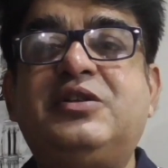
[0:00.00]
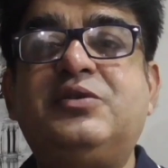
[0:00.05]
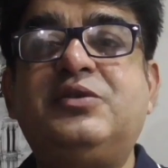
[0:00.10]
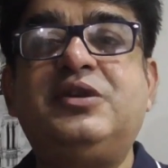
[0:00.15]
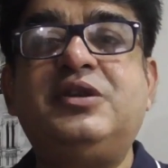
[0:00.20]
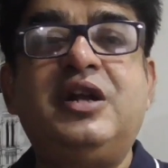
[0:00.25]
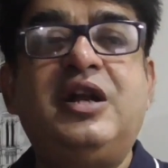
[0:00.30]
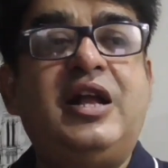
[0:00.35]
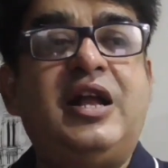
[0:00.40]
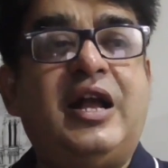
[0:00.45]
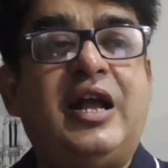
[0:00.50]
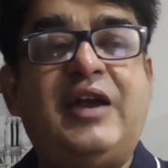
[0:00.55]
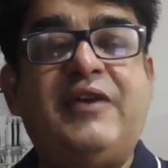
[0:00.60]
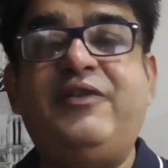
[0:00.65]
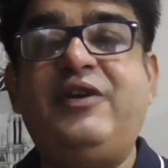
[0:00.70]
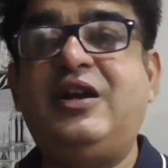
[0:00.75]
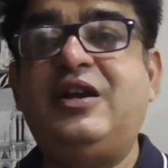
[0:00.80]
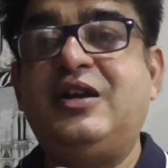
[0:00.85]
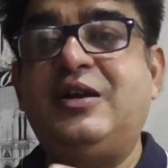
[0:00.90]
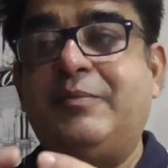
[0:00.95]
should have
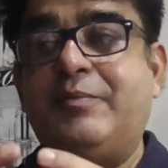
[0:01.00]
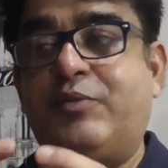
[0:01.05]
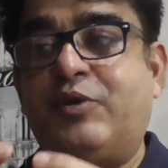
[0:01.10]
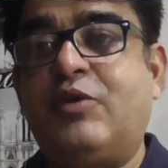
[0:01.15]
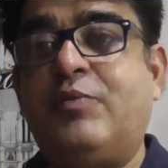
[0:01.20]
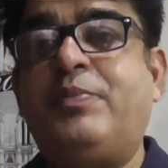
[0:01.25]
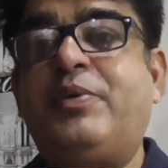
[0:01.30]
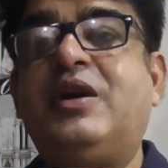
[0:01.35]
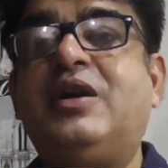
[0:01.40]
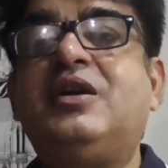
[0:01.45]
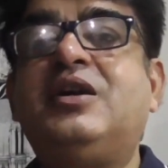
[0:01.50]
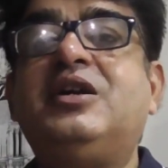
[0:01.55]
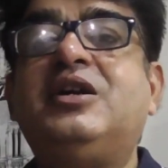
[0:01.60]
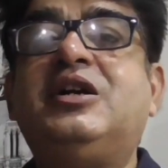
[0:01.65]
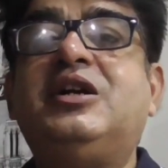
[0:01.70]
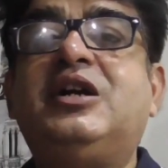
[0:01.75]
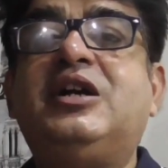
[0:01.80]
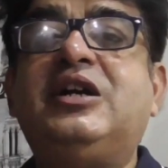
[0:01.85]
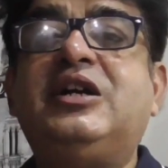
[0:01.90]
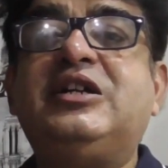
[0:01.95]
a proper
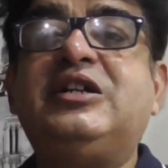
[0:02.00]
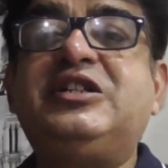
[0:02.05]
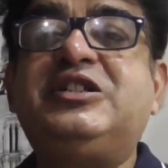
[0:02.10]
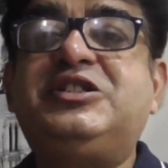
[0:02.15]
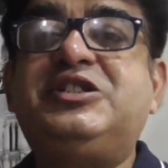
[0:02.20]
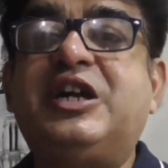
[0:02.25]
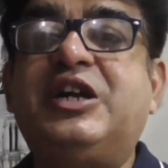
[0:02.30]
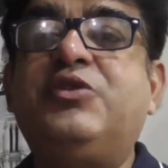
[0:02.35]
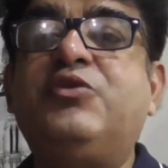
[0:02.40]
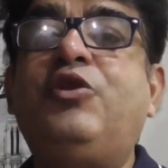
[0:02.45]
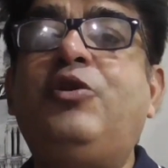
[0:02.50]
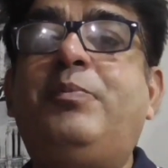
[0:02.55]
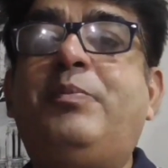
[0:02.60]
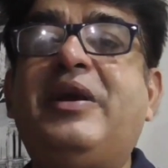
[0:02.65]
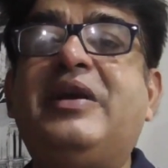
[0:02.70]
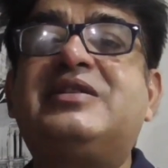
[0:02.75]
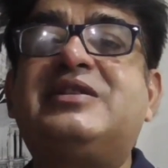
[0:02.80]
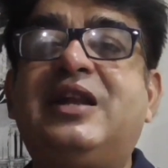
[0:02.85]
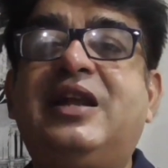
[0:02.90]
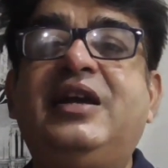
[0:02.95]
schedule
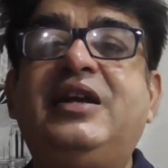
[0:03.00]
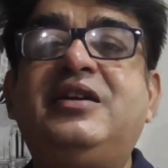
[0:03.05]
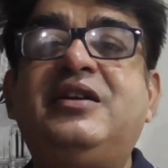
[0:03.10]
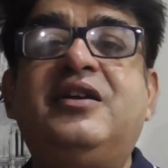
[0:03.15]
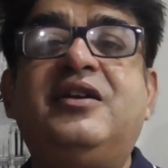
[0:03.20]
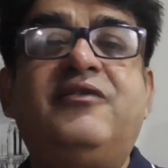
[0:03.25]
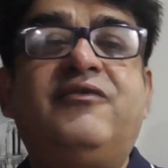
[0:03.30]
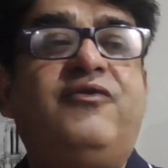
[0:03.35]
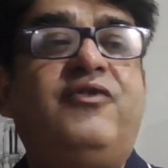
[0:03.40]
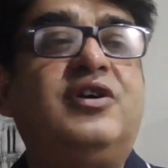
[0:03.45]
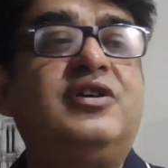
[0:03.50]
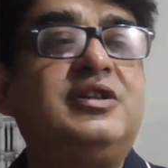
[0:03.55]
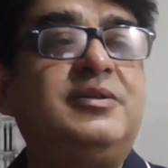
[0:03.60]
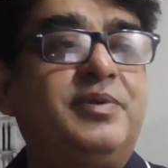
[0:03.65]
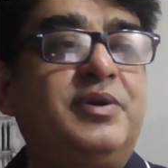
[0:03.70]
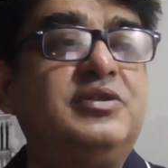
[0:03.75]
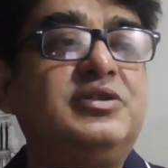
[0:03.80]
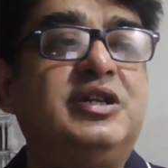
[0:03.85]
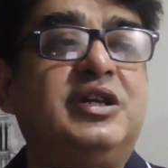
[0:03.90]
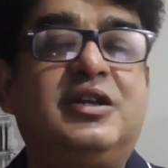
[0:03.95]
baseline for the
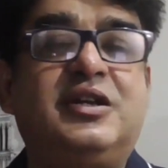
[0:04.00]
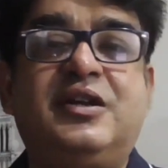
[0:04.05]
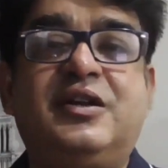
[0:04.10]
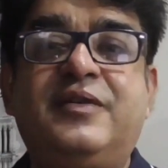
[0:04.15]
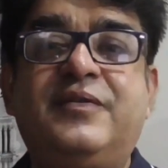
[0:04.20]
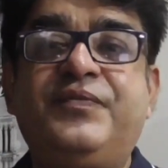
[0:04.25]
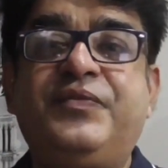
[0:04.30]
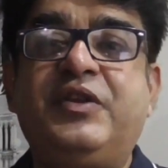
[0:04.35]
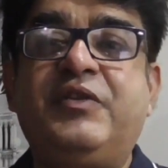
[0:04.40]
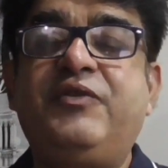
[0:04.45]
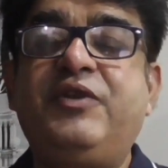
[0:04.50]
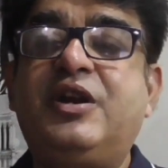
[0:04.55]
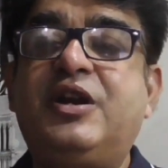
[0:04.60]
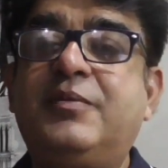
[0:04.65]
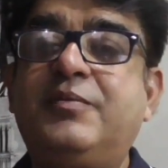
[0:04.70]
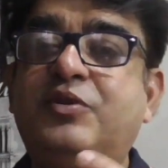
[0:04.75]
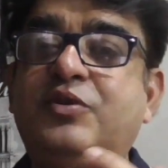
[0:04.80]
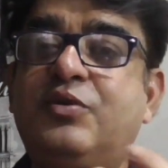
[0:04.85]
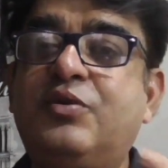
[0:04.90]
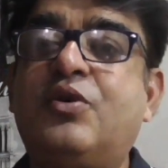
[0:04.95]
project. We
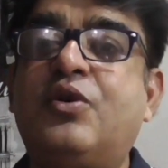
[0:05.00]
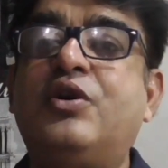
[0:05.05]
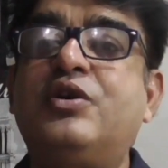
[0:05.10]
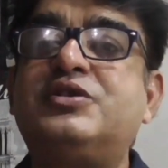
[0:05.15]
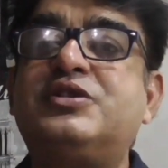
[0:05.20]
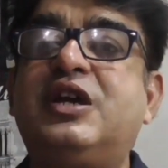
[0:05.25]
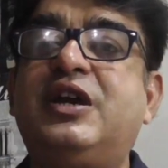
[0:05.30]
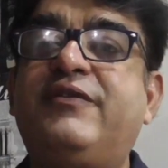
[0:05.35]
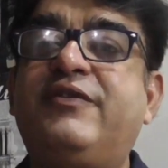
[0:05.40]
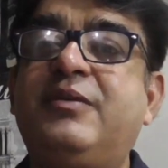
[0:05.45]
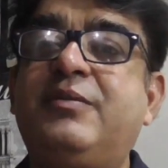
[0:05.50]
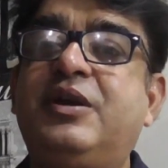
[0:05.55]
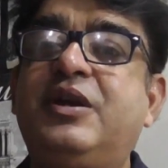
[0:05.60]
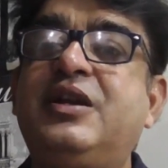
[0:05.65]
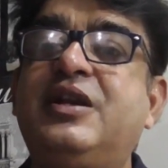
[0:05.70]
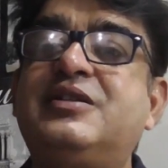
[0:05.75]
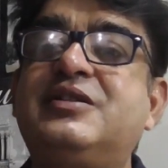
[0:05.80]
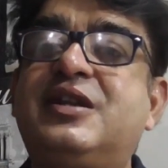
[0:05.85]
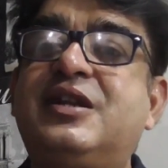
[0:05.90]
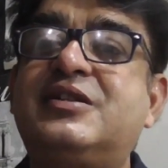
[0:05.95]
come to cost.
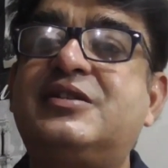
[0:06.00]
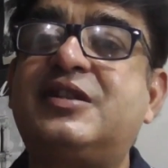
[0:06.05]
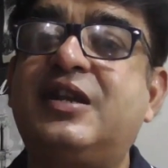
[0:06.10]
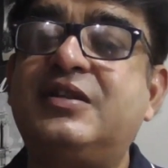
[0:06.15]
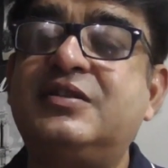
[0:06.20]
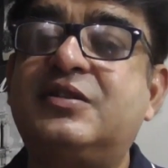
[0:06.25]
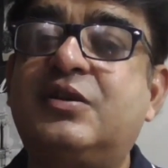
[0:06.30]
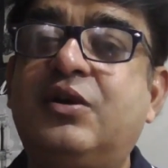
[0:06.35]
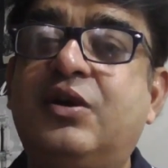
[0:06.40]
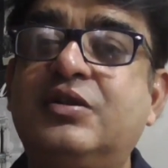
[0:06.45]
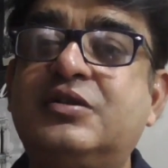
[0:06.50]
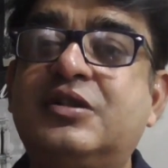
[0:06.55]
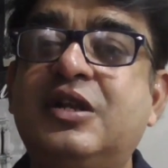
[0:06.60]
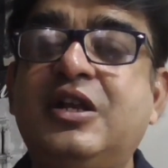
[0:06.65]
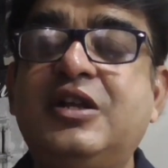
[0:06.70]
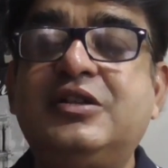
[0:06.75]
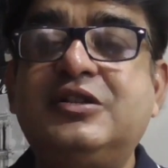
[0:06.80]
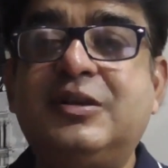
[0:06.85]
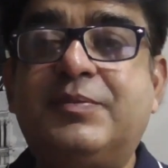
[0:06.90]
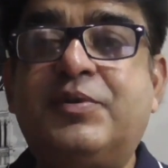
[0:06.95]
Everybody understands cost.
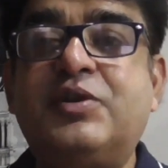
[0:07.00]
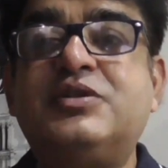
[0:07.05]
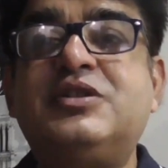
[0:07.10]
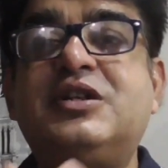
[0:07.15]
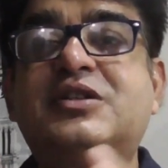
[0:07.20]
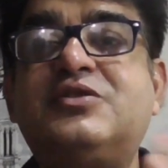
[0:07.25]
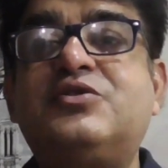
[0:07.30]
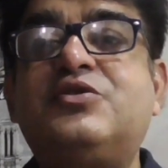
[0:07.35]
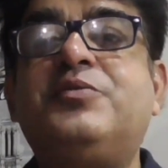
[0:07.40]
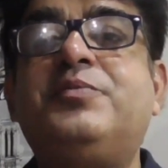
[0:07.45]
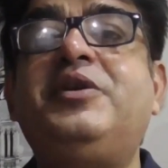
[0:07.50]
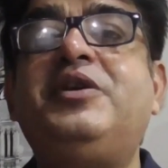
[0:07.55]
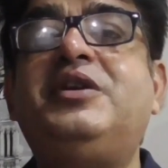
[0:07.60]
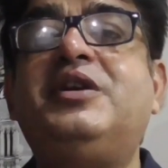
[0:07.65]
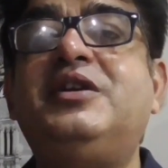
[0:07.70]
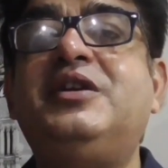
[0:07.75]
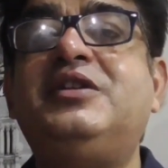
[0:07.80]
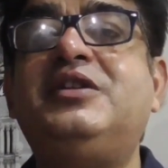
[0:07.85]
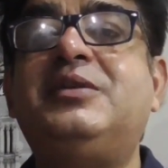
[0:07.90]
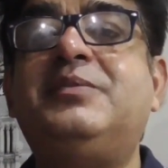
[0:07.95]
The project should be
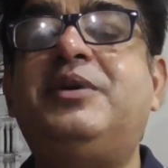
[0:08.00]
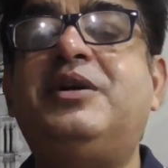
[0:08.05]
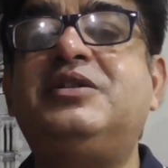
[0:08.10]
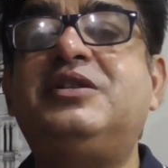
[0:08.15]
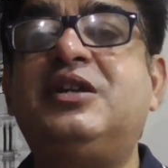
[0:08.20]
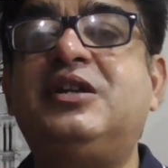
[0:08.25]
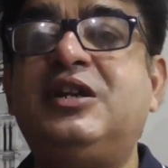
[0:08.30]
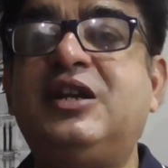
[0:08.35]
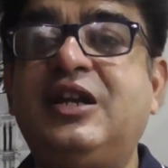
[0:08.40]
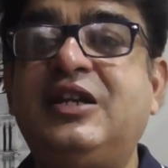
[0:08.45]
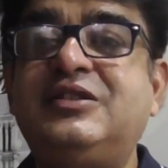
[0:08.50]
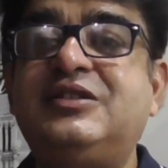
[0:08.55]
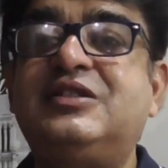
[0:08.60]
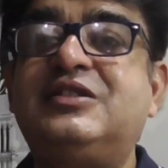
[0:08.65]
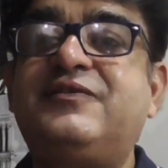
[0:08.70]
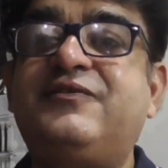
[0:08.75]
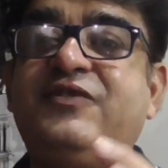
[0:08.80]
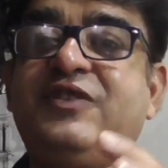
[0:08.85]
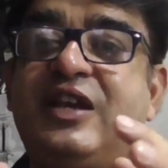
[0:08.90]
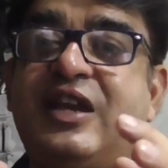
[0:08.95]
done in the budget. In
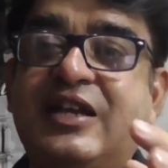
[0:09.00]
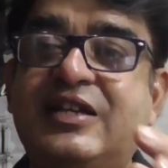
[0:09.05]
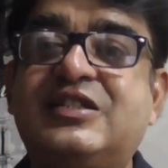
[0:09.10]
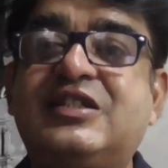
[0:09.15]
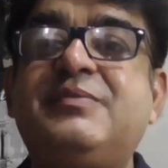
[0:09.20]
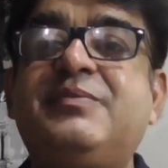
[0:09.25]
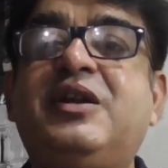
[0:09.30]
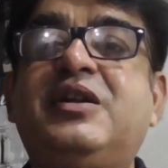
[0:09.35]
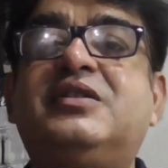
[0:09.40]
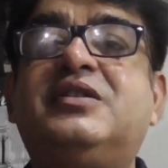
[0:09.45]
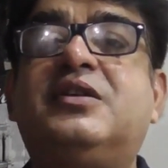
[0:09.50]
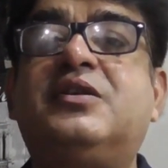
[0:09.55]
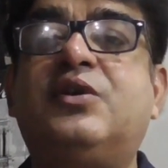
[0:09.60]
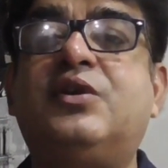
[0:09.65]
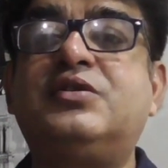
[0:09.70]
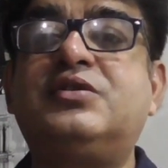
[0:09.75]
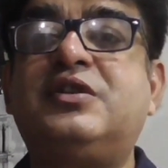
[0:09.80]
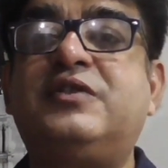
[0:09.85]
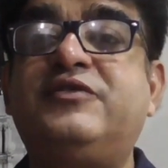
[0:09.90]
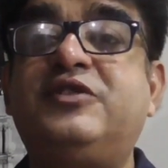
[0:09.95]
this, we estimate the
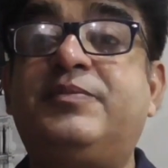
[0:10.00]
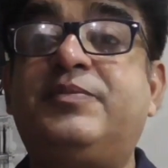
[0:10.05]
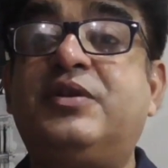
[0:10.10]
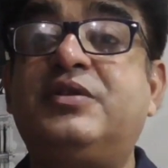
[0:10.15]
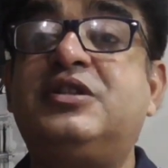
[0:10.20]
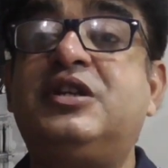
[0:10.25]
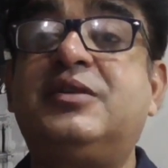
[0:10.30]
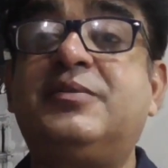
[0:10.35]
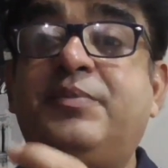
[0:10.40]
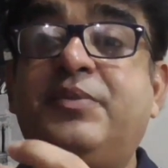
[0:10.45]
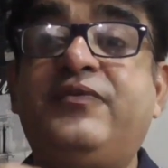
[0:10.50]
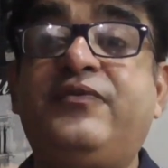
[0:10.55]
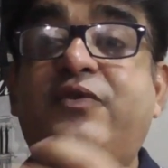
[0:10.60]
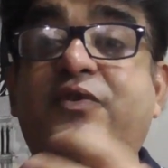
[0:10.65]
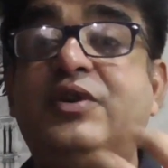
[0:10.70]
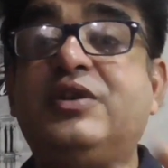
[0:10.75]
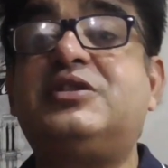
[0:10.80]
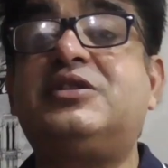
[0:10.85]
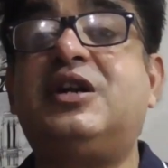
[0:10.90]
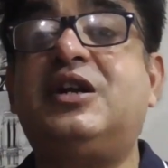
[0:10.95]
cost of the project
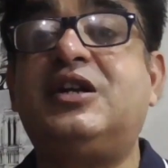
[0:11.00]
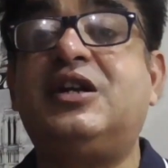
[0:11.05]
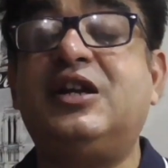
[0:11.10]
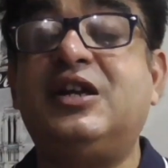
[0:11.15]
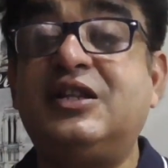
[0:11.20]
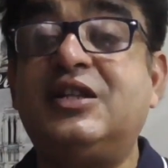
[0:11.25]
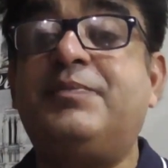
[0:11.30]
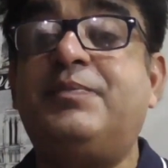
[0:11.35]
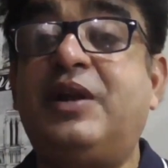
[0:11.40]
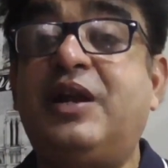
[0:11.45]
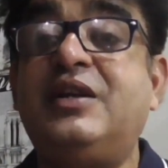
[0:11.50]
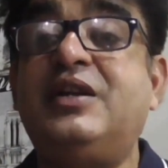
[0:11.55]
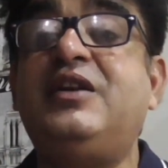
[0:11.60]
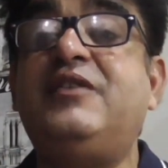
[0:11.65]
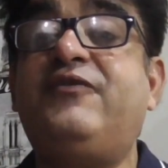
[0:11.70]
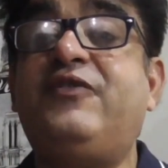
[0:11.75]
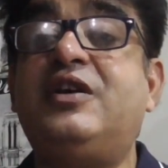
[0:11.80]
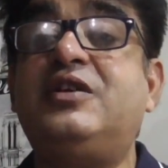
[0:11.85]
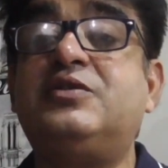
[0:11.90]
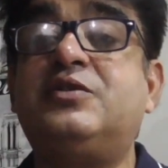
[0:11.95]
before starting. In the
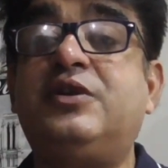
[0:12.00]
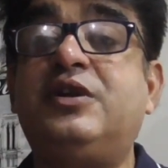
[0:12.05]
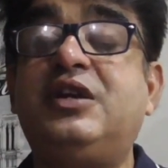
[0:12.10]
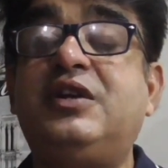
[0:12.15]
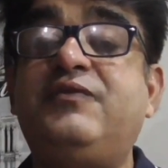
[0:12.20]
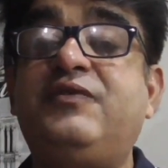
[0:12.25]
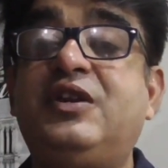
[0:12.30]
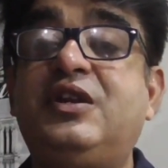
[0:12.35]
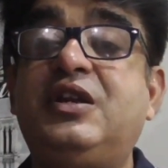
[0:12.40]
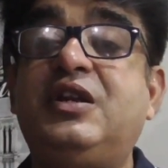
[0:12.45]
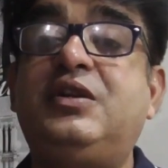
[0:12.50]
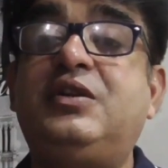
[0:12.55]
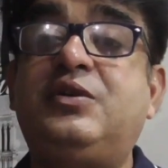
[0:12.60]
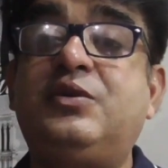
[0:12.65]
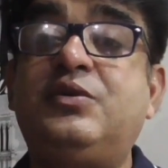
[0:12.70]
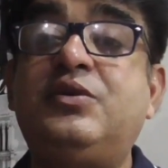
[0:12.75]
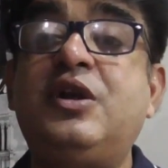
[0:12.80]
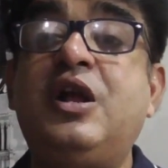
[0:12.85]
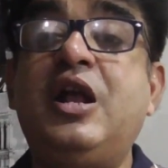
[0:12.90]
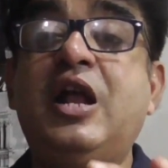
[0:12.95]
planning phase only, we need
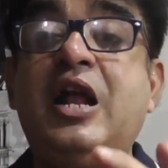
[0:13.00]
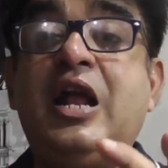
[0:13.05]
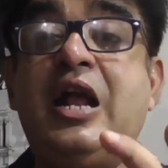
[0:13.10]
to